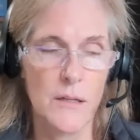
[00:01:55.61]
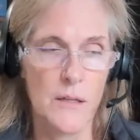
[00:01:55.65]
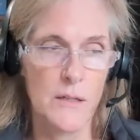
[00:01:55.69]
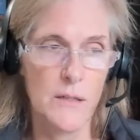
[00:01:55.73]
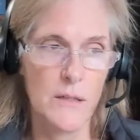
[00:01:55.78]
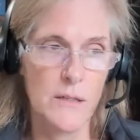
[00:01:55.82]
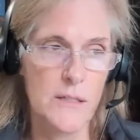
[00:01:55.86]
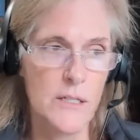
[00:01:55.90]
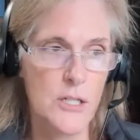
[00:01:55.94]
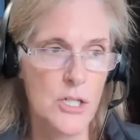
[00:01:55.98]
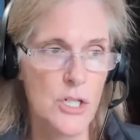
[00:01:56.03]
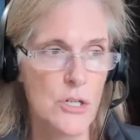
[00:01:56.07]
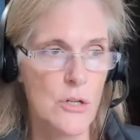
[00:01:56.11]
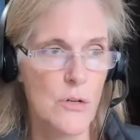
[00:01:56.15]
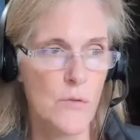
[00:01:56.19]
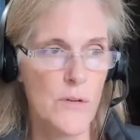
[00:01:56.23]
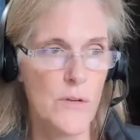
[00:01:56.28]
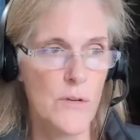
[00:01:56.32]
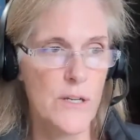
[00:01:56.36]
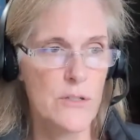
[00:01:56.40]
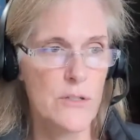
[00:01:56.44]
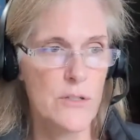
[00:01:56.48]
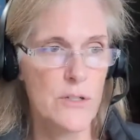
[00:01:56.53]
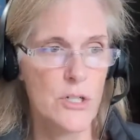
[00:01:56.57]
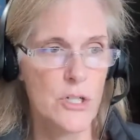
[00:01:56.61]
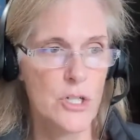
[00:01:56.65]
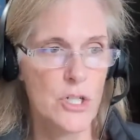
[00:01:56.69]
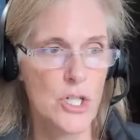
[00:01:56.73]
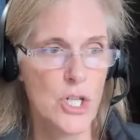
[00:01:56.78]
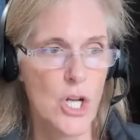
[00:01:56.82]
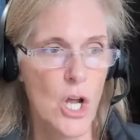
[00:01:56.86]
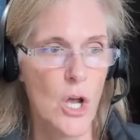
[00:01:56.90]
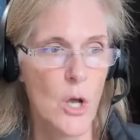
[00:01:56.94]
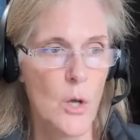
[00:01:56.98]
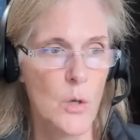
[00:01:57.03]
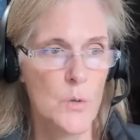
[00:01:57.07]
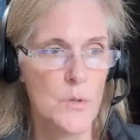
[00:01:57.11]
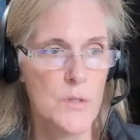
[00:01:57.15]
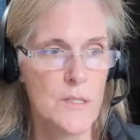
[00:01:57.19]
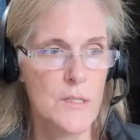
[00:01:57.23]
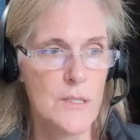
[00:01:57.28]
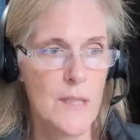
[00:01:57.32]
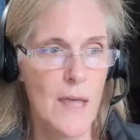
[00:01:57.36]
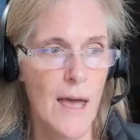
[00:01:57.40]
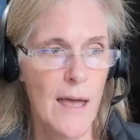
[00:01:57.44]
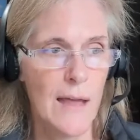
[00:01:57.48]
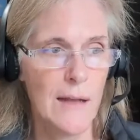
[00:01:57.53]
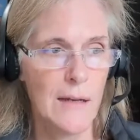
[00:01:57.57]
additional research shows
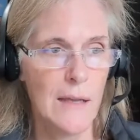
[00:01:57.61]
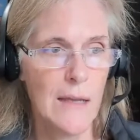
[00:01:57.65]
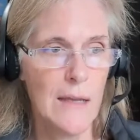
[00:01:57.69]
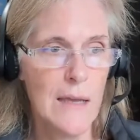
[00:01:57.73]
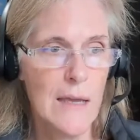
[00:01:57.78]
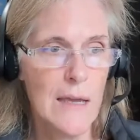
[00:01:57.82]
that